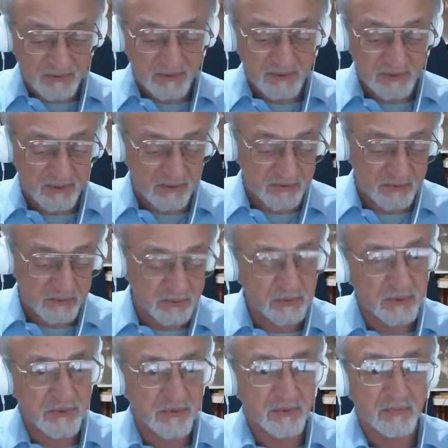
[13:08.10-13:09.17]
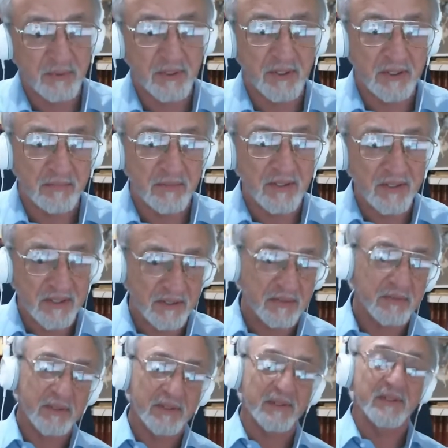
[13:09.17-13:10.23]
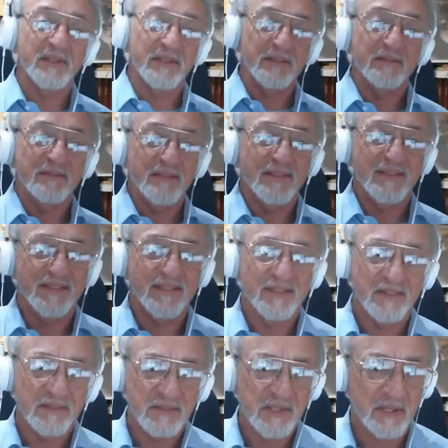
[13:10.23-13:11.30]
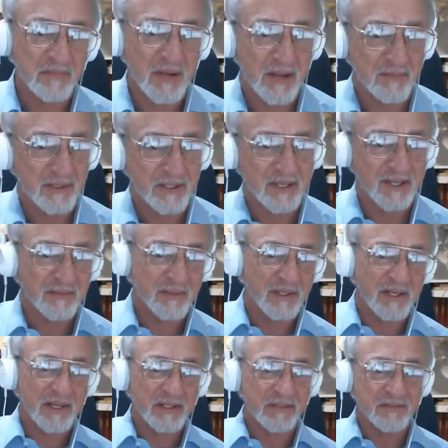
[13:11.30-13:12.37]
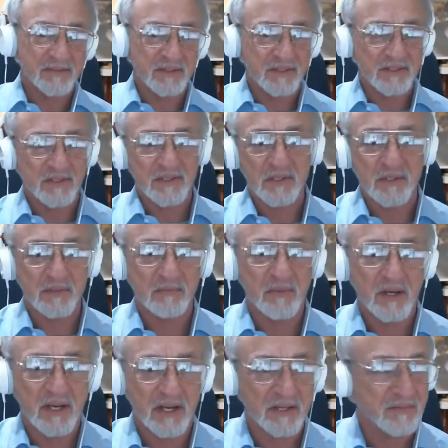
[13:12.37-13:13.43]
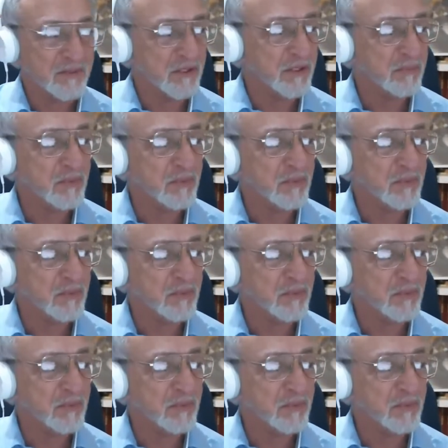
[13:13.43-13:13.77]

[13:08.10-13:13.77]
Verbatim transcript: learned all the rules for being a monk, you would learn, you know, some Abhidharma out of uh, this out of this